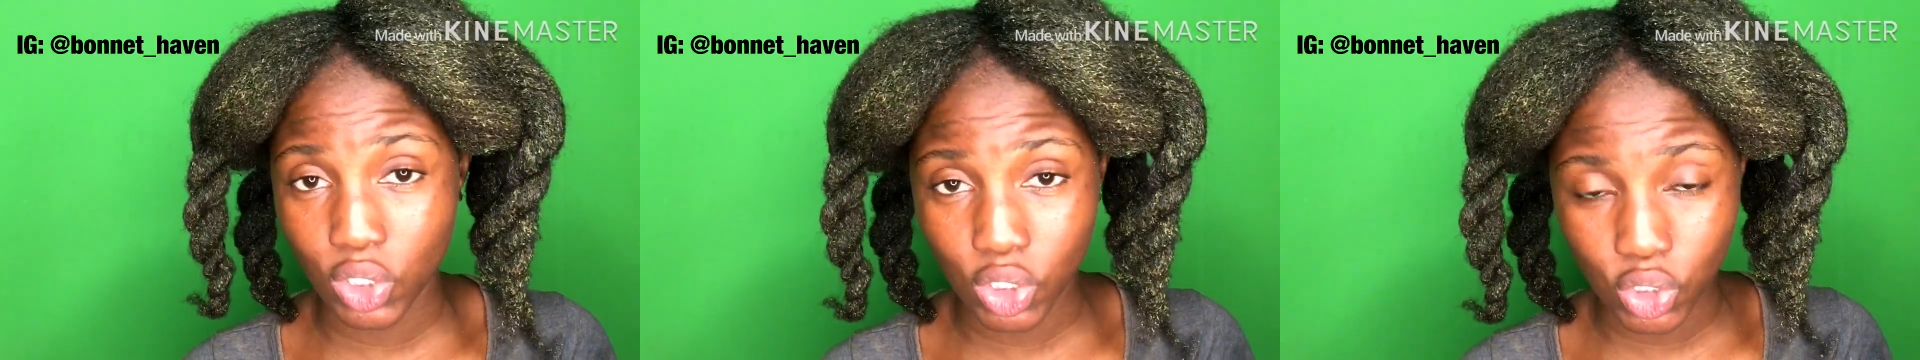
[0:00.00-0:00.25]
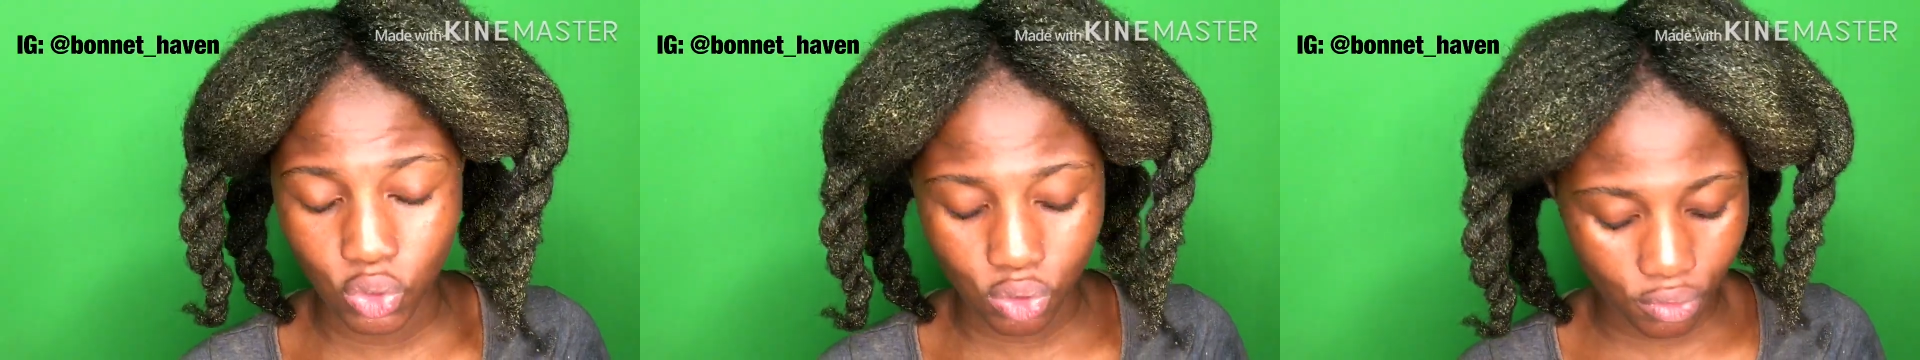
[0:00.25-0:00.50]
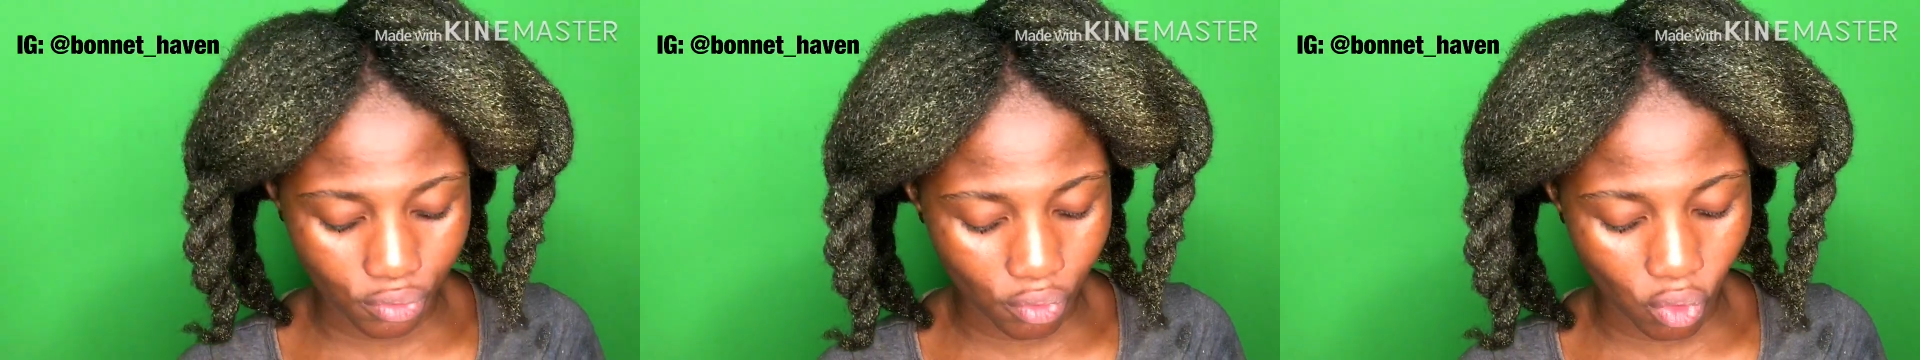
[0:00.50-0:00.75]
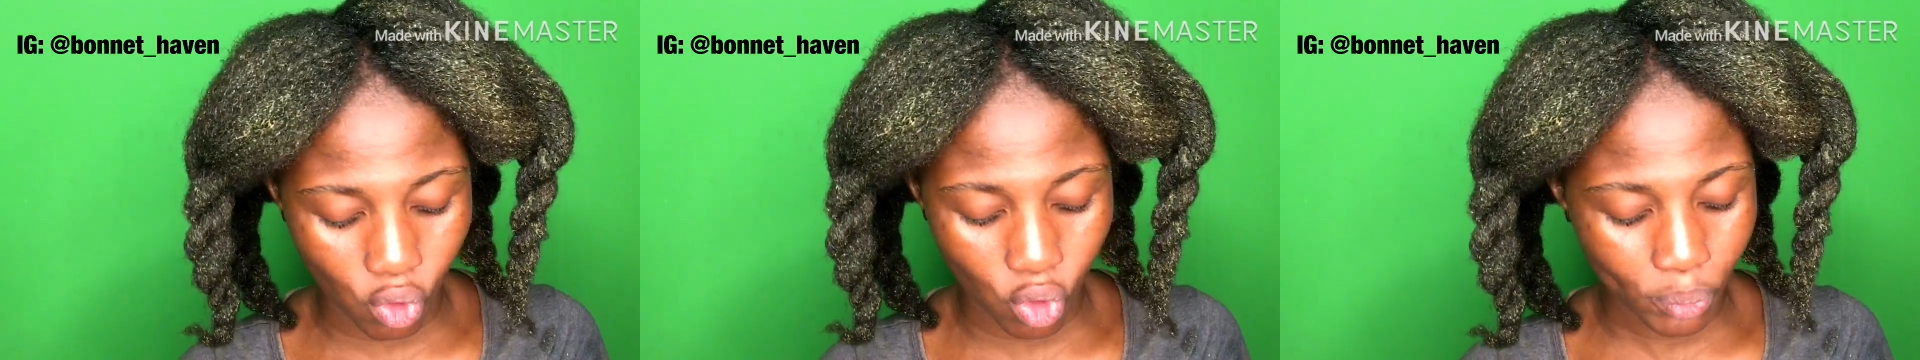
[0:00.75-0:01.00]
you use
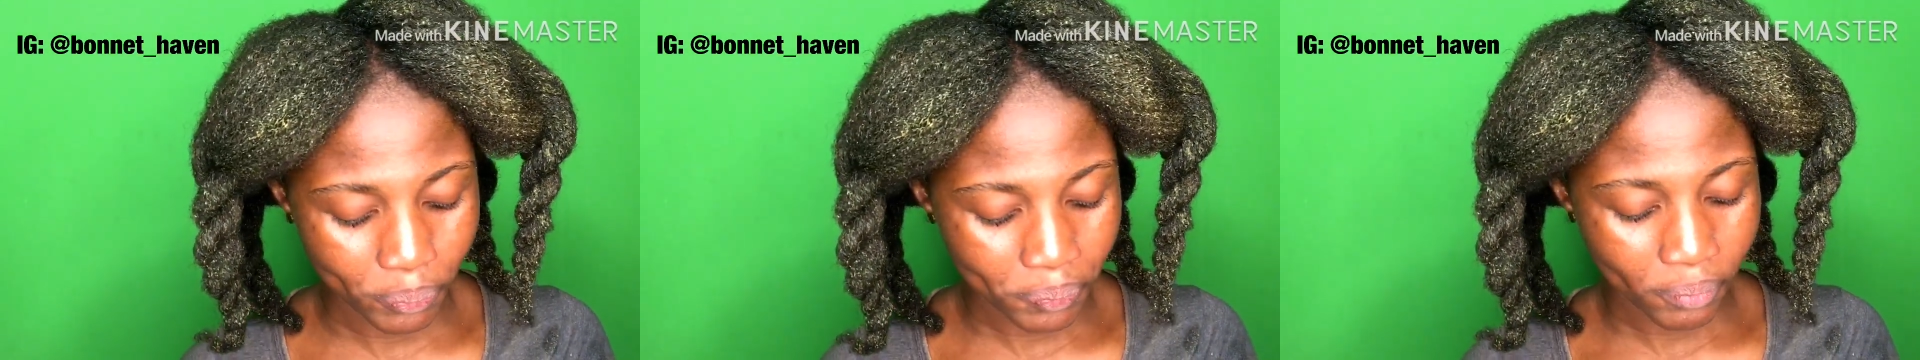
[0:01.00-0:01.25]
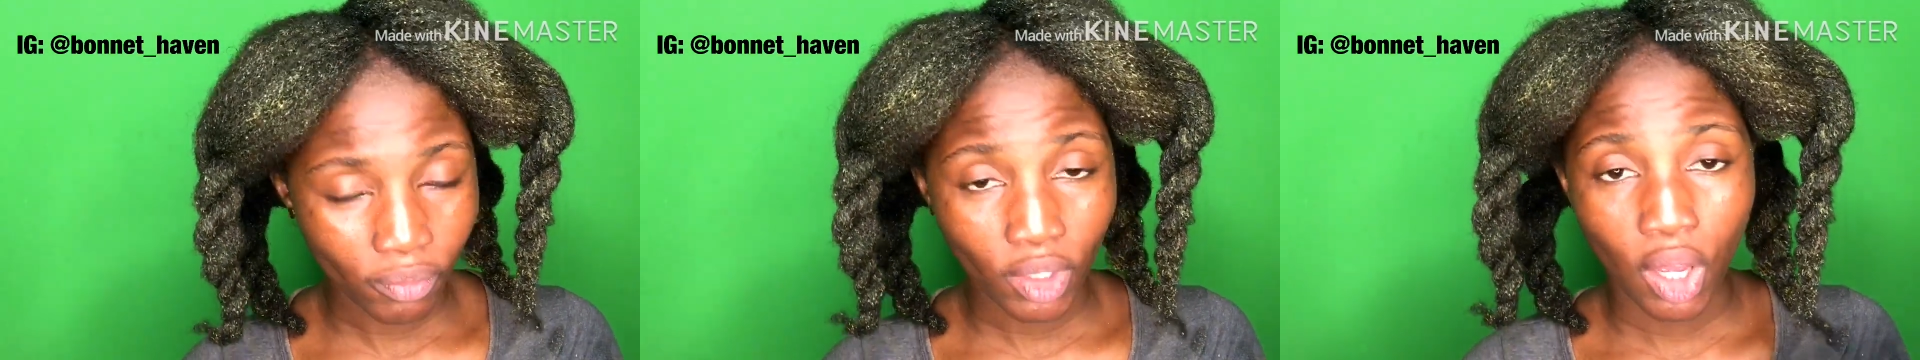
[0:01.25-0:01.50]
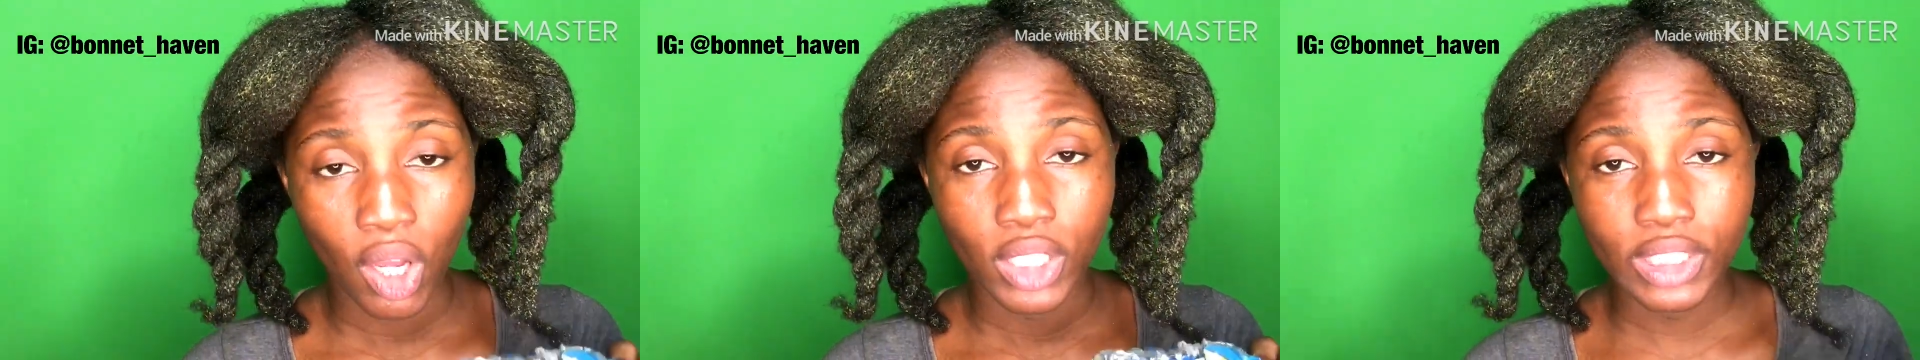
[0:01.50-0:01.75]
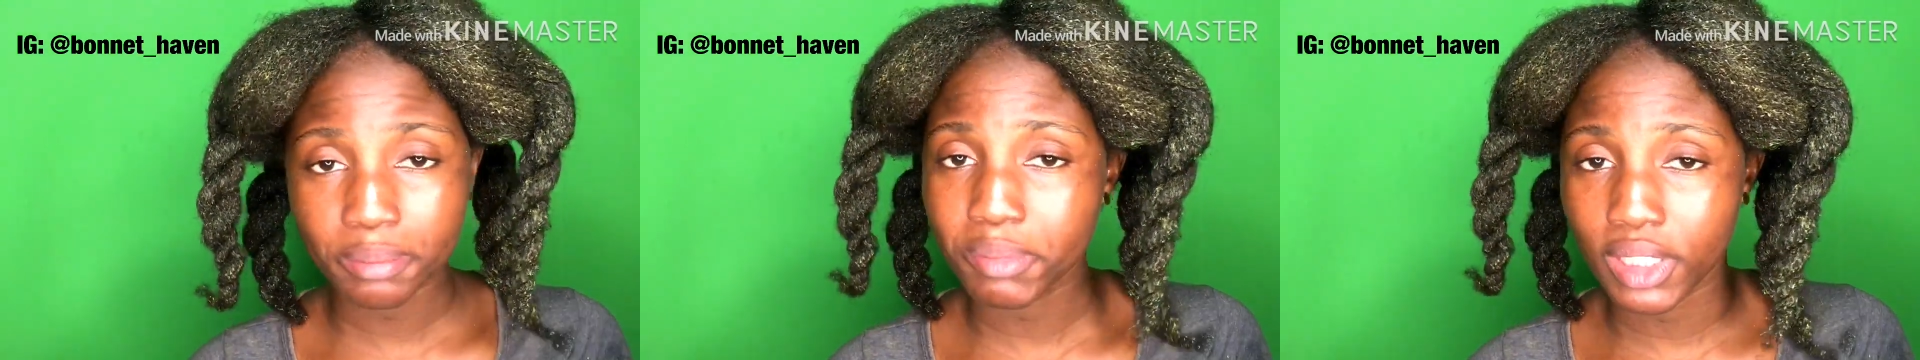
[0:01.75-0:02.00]
for
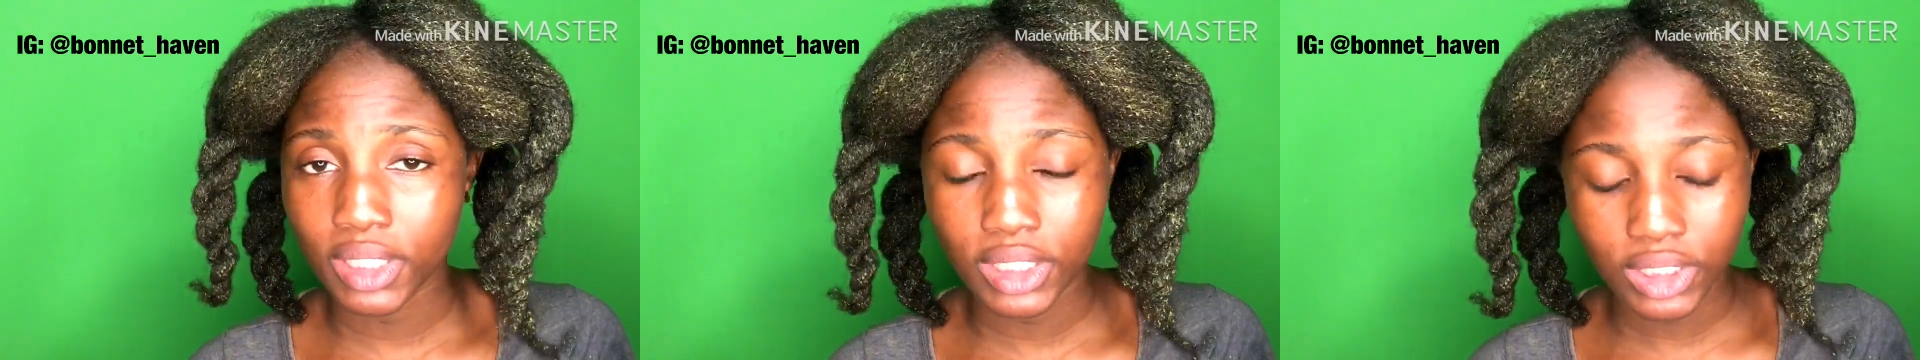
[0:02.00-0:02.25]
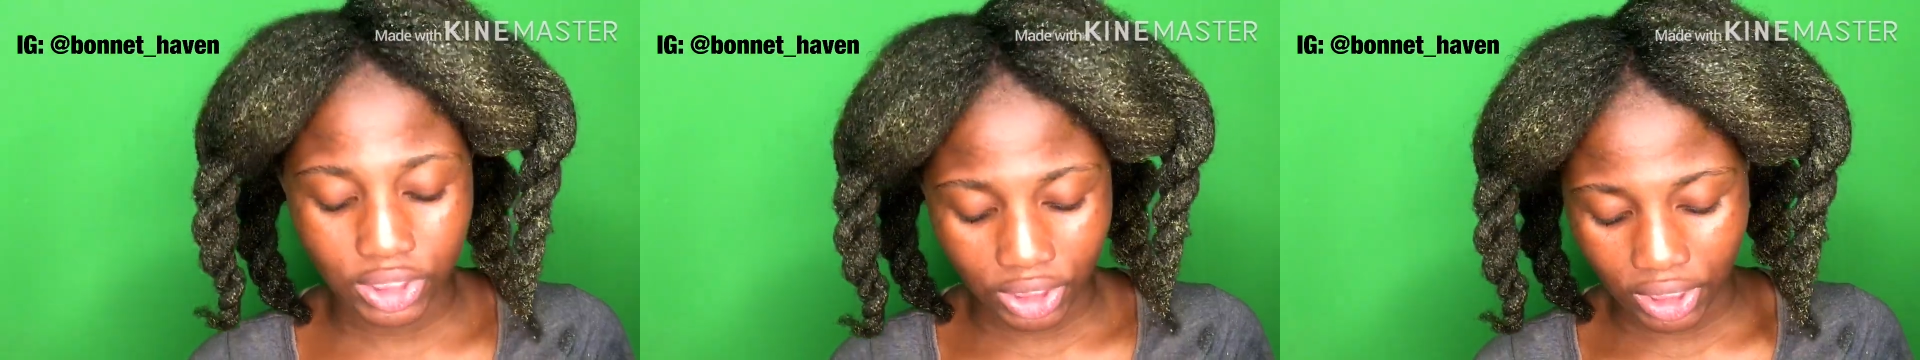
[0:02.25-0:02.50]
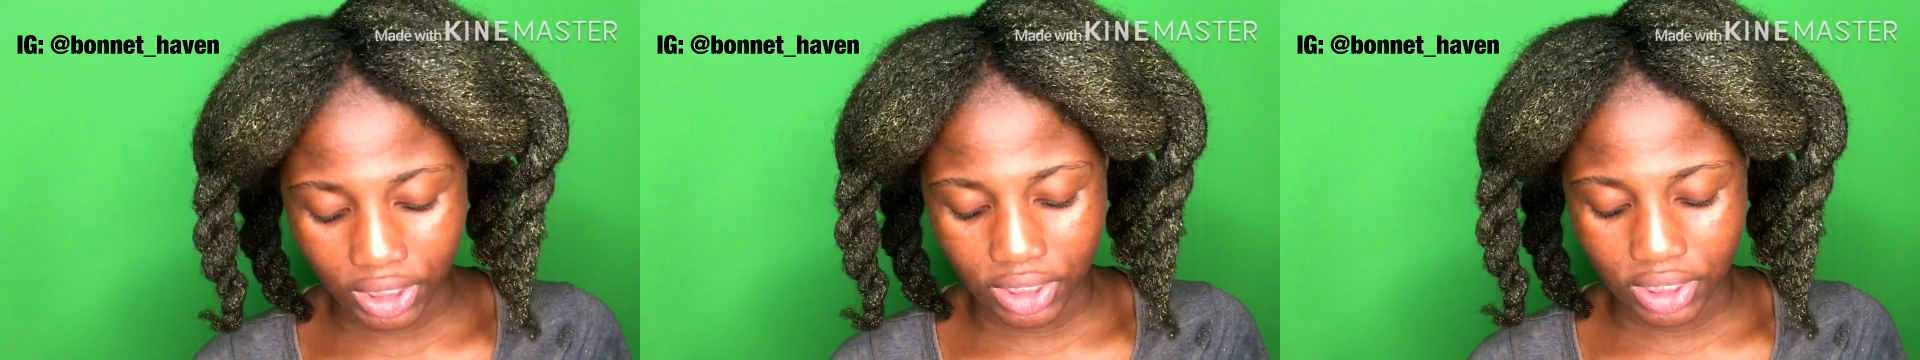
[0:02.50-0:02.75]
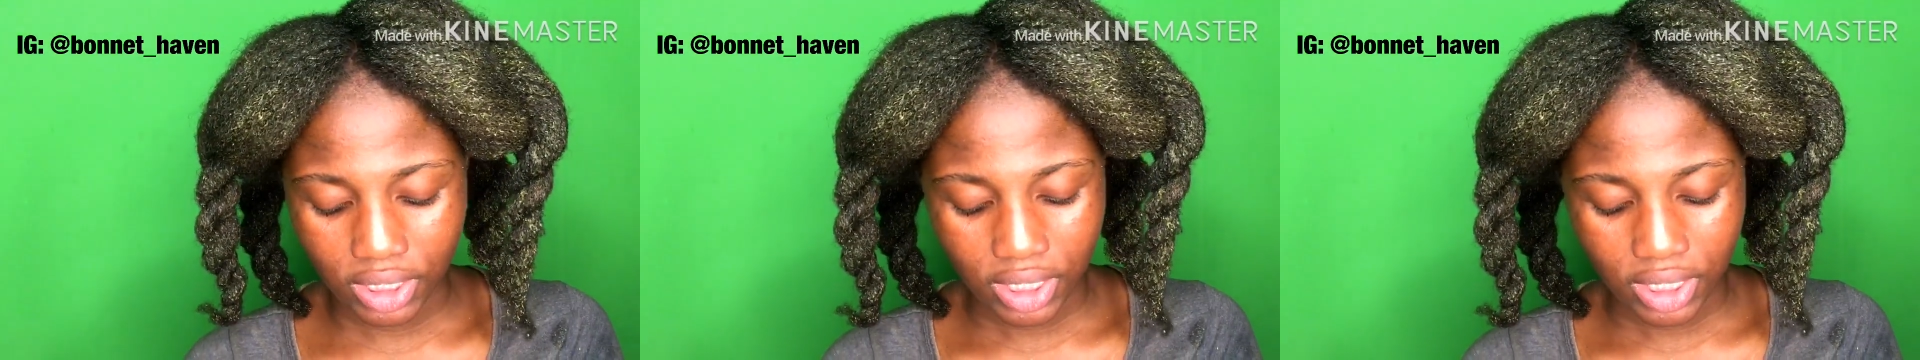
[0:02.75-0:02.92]
deep conditioning,